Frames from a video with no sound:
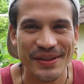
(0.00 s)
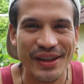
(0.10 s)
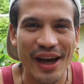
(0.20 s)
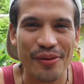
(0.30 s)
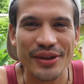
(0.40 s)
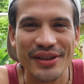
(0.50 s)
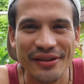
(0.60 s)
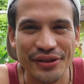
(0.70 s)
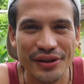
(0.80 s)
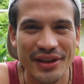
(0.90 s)
So yeah, I want to
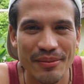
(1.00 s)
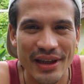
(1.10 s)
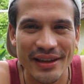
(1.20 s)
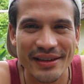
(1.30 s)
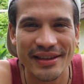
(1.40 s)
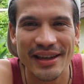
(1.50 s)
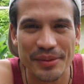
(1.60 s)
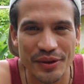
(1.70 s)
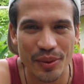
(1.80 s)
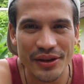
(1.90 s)
give you some little
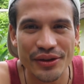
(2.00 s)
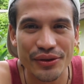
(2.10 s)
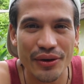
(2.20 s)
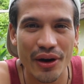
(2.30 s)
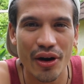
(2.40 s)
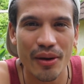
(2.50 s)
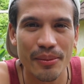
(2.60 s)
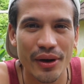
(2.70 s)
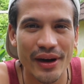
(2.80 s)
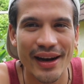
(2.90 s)
tips what to do on
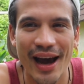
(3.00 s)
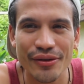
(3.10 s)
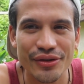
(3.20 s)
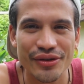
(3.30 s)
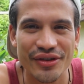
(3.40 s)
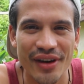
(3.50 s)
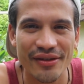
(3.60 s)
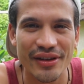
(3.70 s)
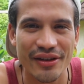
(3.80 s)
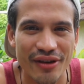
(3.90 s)
Lombok and how to travel